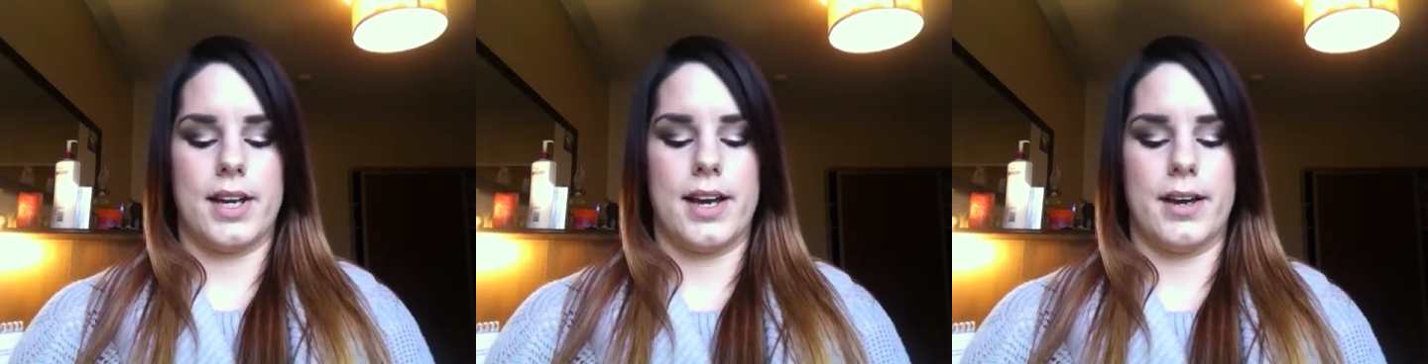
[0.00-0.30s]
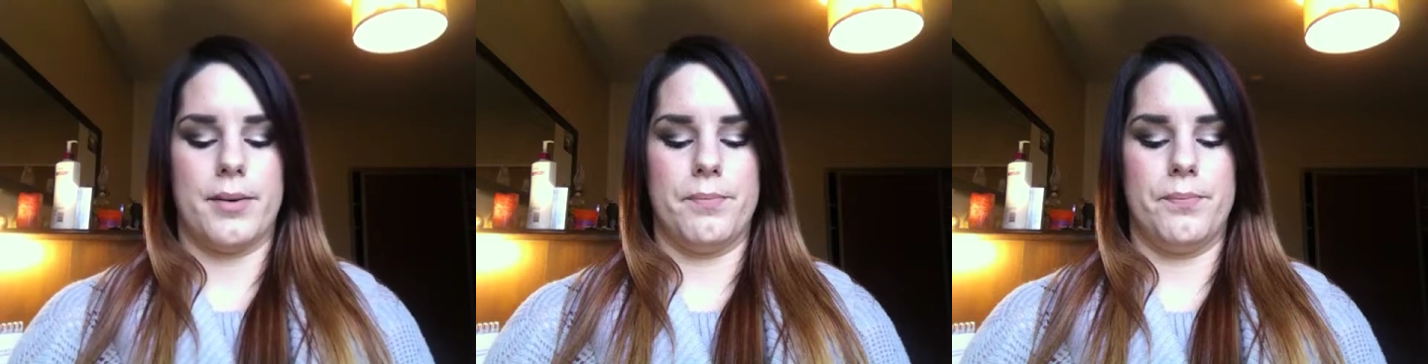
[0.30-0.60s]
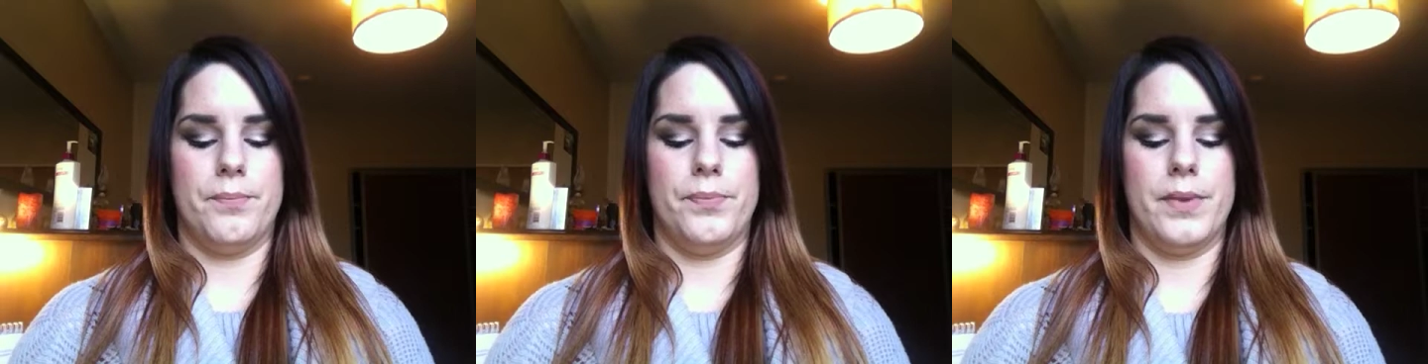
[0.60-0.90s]

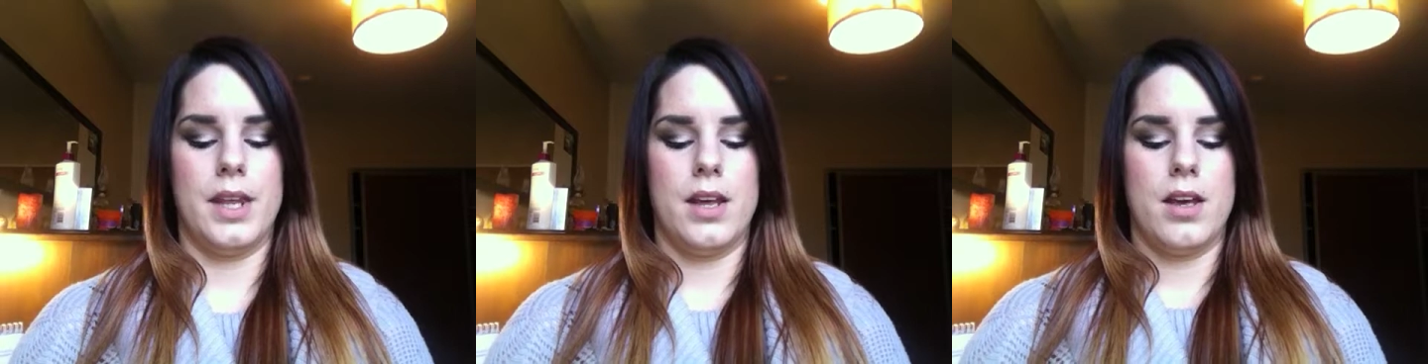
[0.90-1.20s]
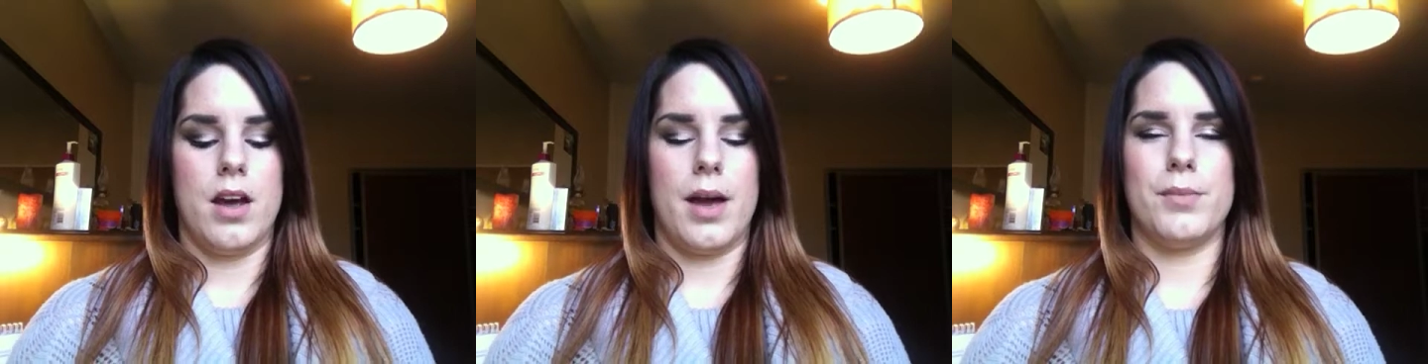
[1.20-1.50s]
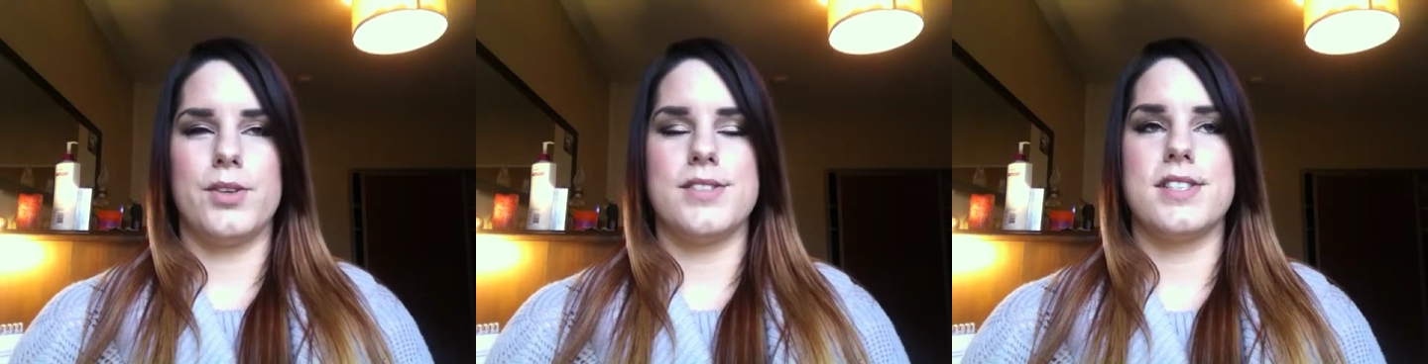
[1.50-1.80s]

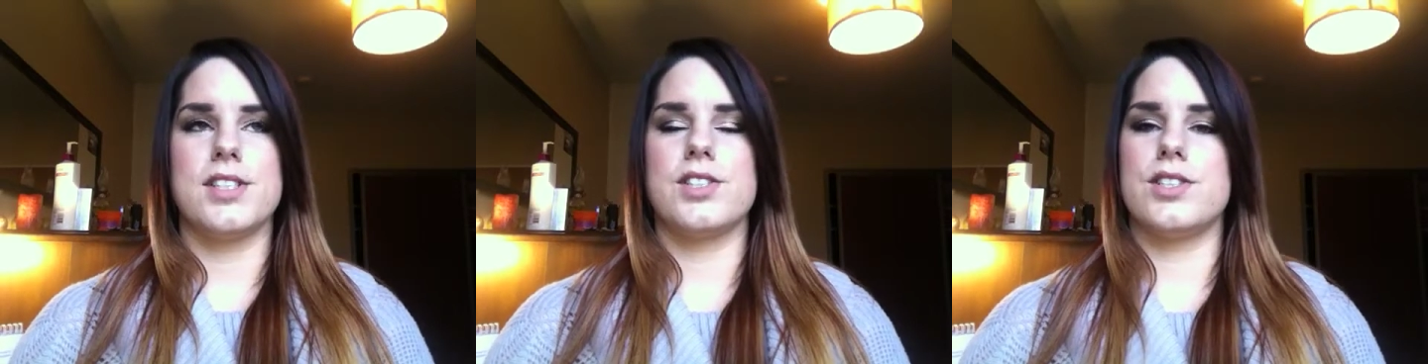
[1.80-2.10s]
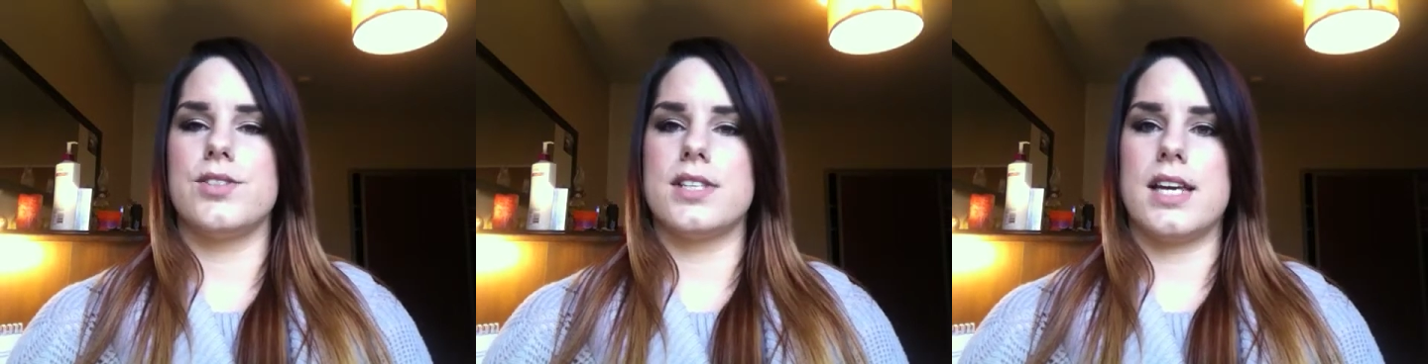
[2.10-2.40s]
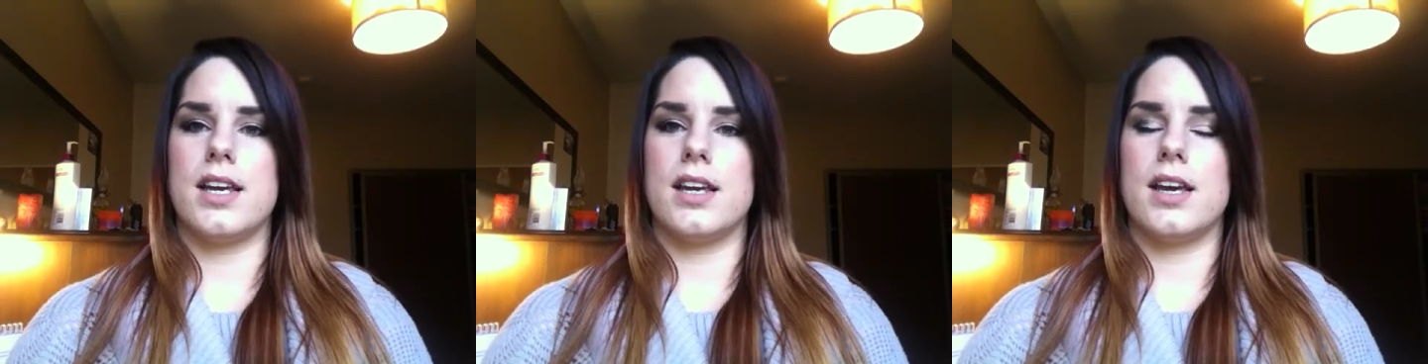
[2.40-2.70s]
I'm used to just
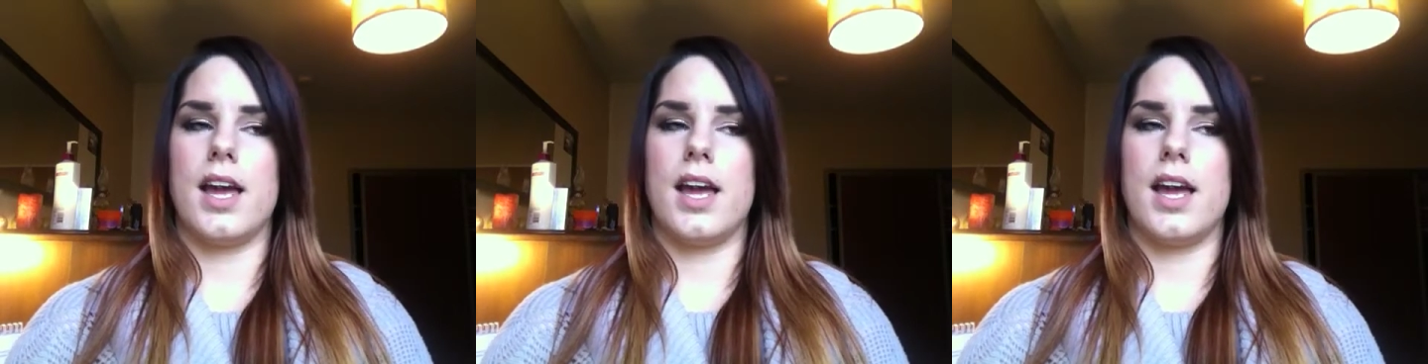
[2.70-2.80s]
using